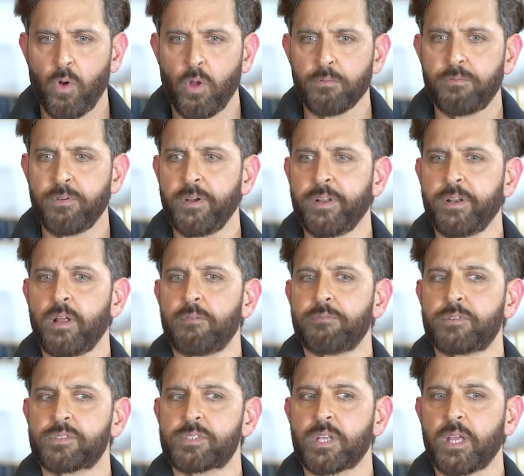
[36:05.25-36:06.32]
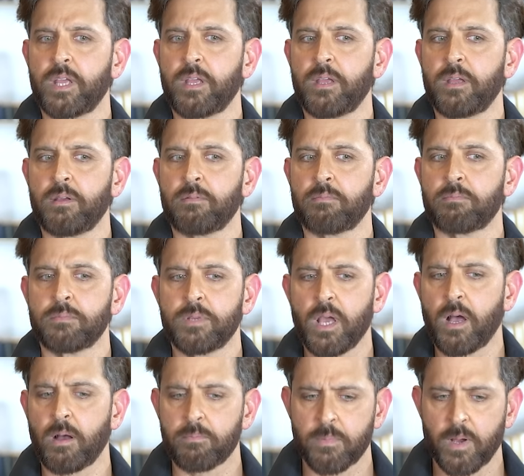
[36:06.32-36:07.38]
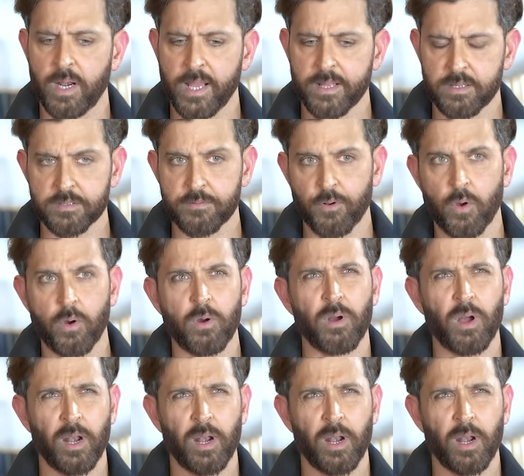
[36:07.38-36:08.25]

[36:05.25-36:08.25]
confident enough to say, yeah, I like this floor.